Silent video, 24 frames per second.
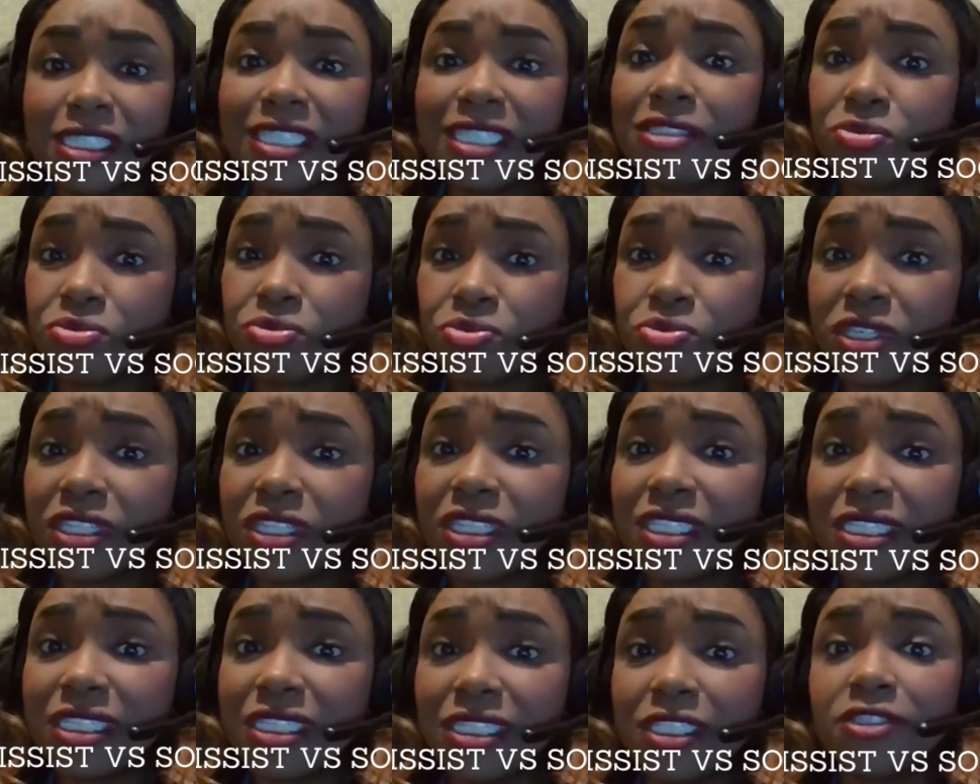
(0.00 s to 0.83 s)
It's
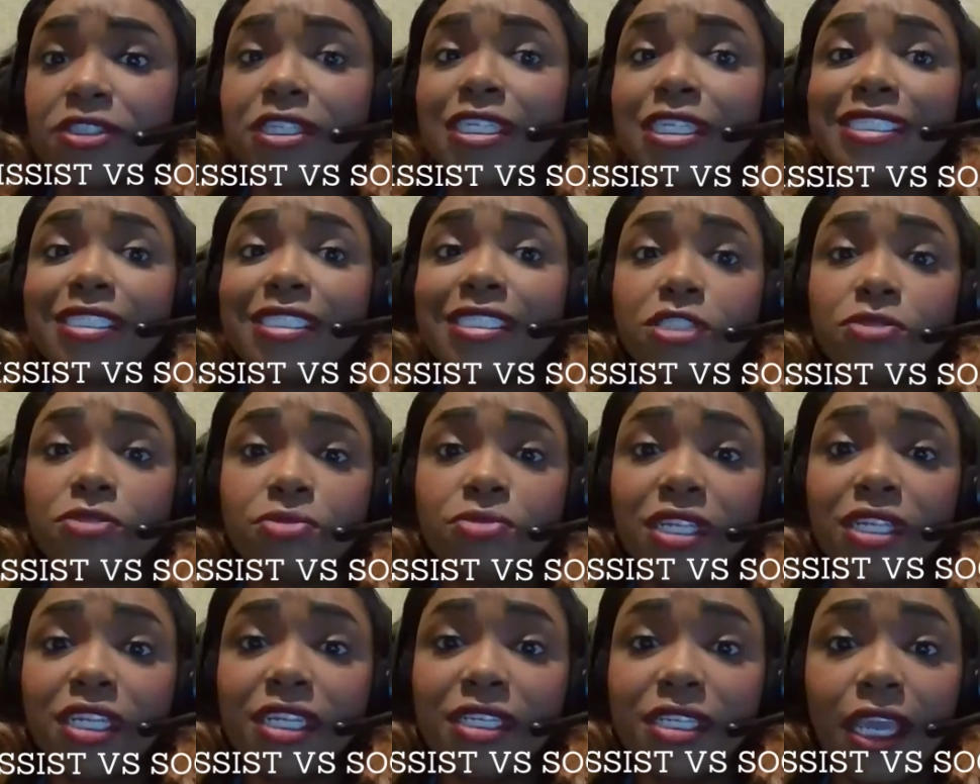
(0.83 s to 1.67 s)
really serious and it's
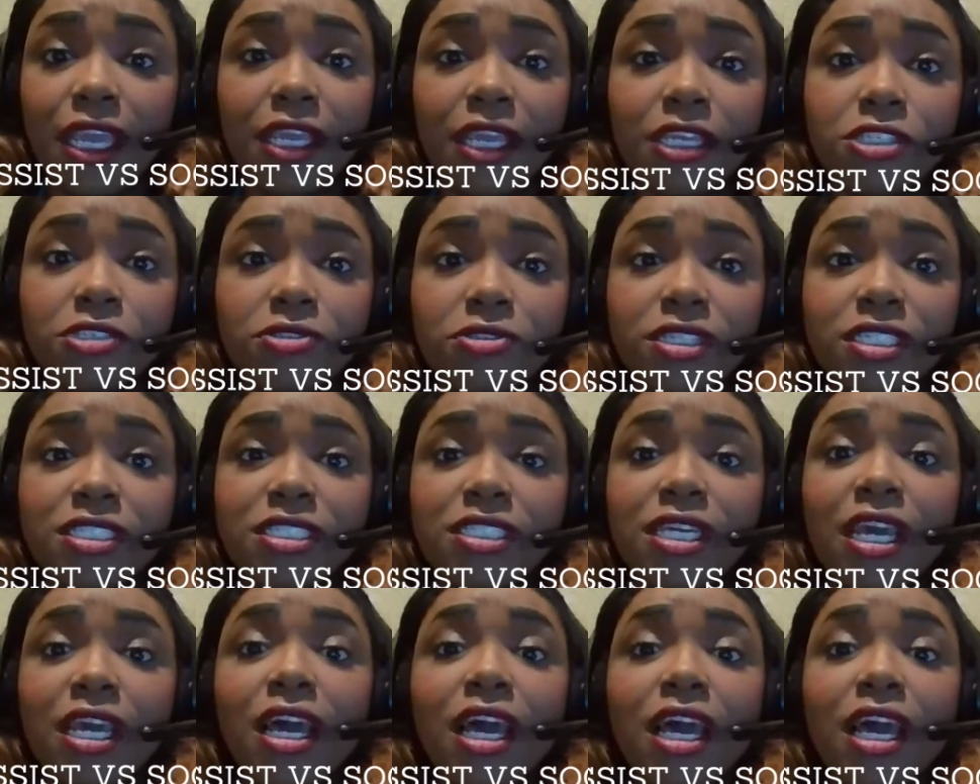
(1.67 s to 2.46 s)
really dangerous.